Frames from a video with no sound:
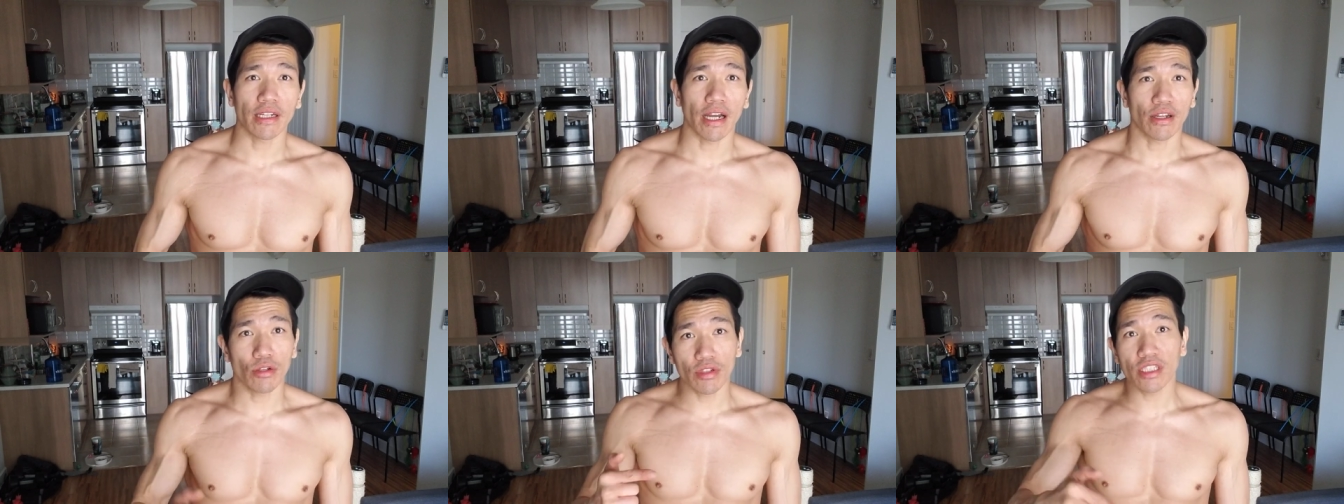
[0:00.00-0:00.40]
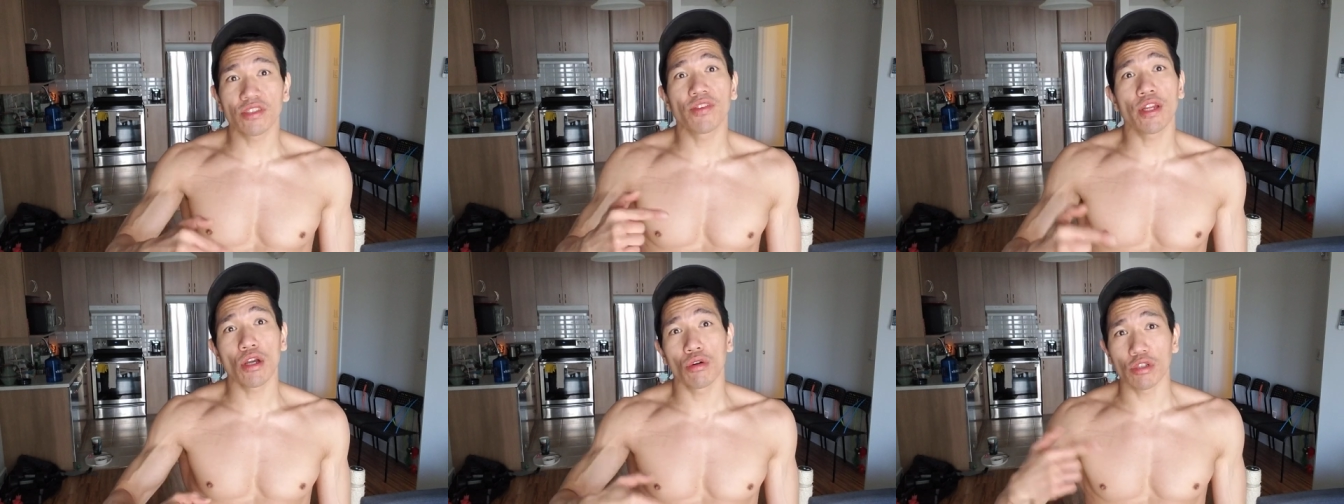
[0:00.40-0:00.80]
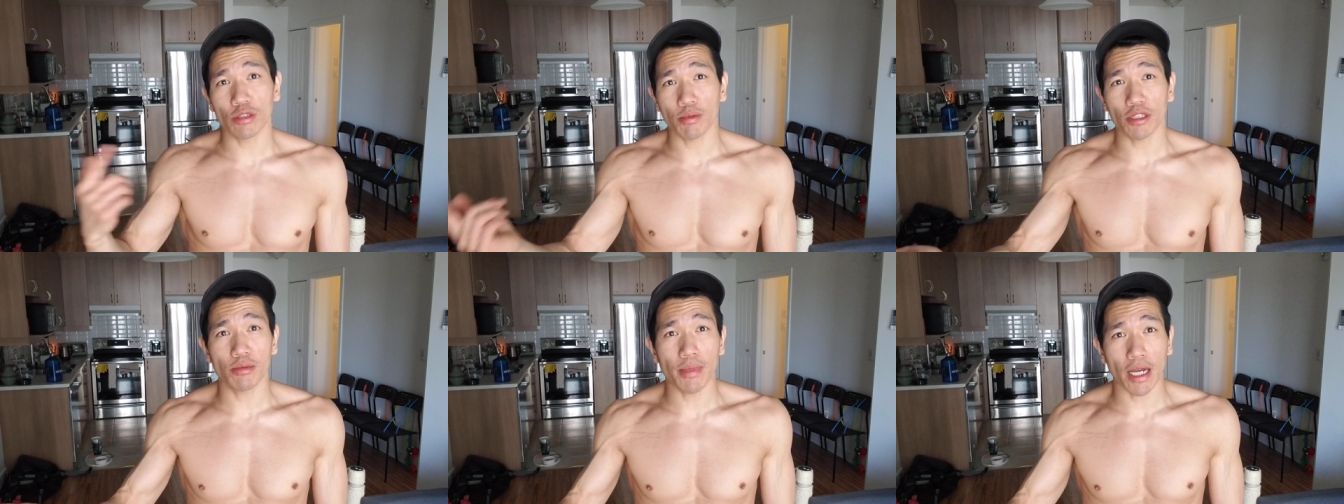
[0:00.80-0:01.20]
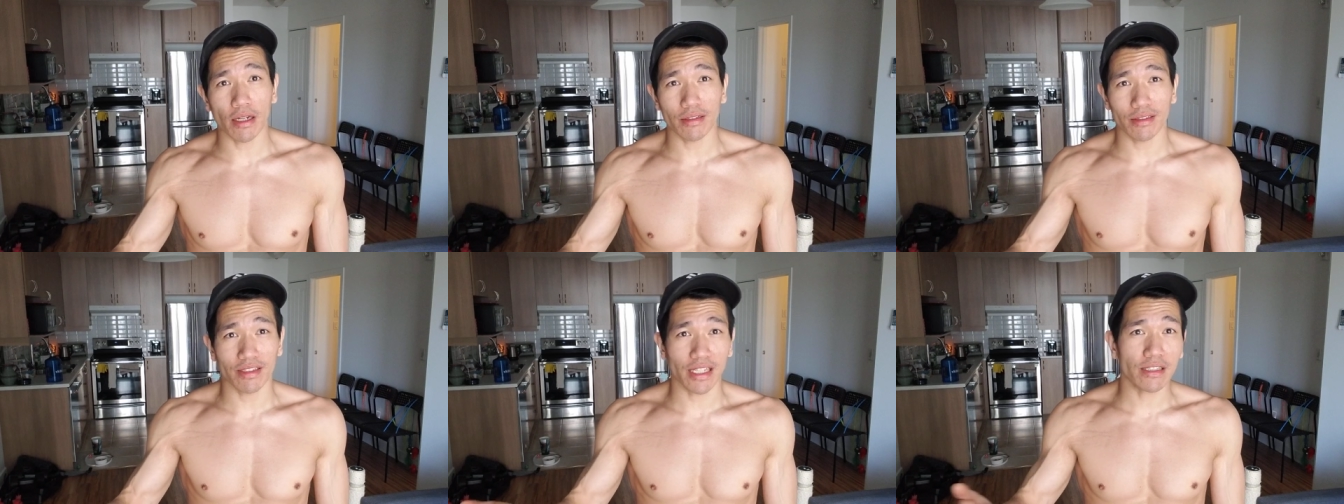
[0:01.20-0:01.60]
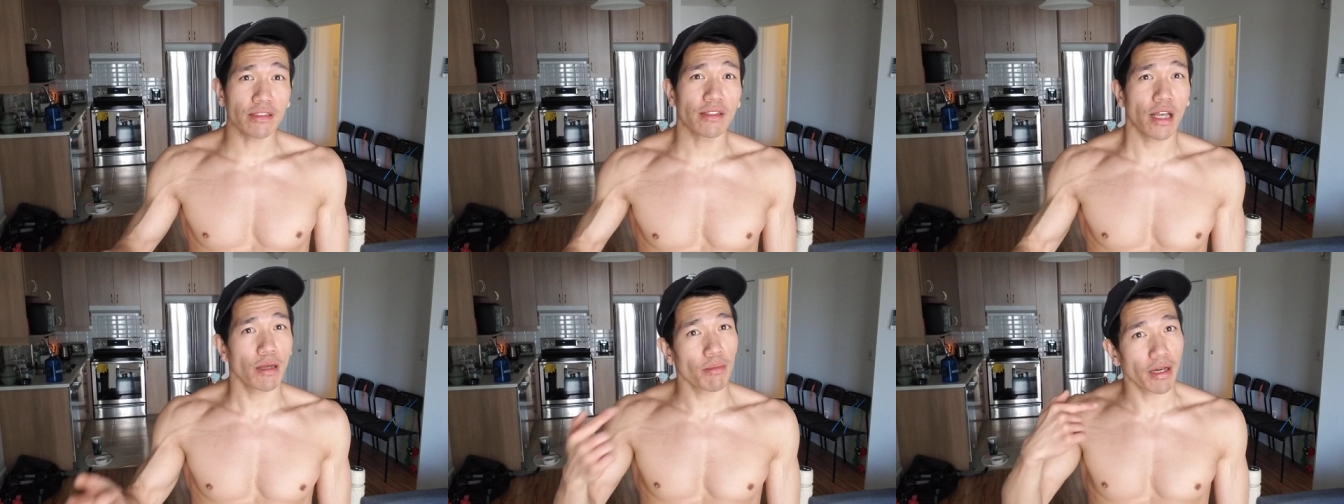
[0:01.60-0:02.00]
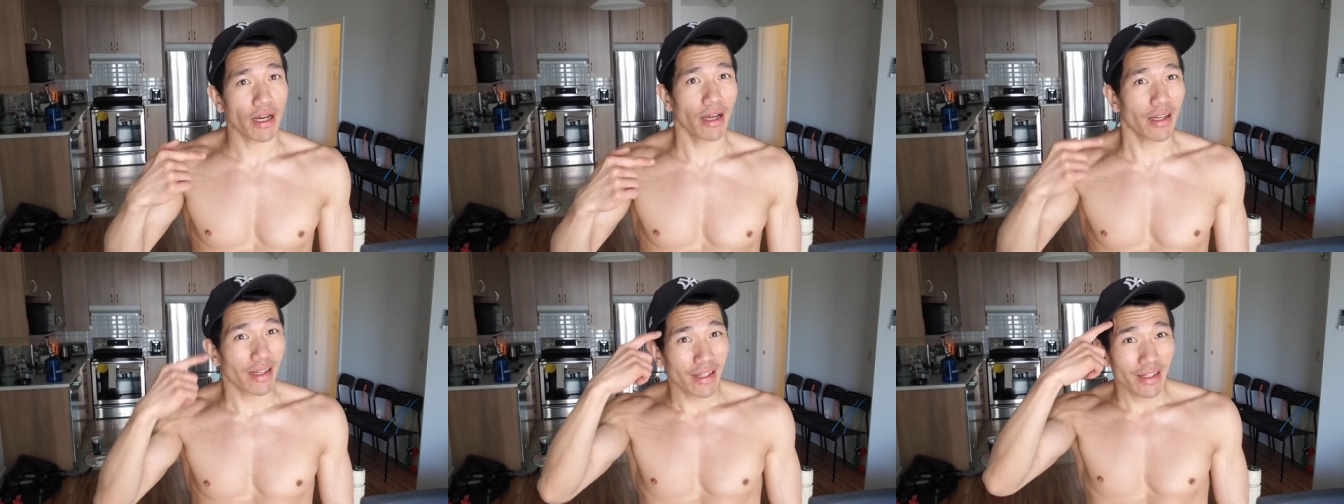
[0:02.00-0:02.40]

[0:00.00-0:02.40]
I know this video was supposed to be out yesterday, but I,